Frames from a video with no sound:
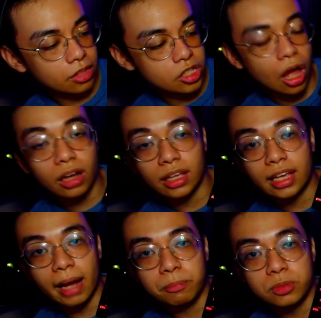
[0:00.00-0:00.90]
stock
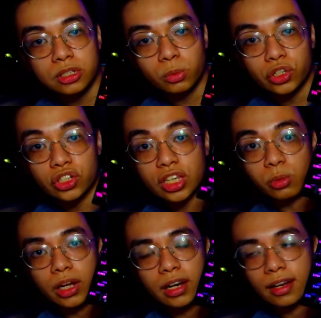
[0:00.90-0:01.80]
keycaps, which is
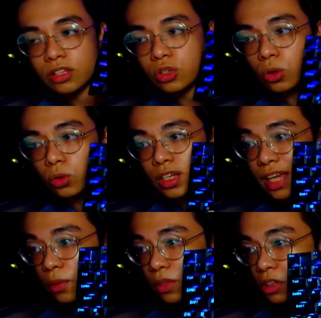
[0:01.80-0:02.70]
this one. So this
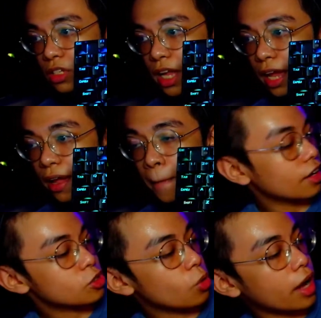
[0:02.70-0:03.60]
is how it looks like.
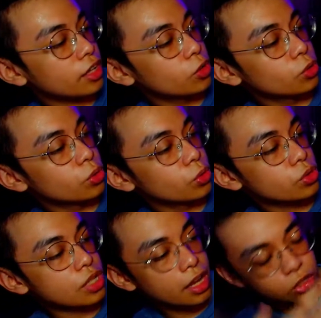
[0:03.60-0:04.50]
So I
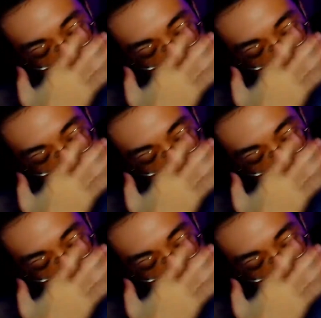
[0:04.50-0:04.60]
used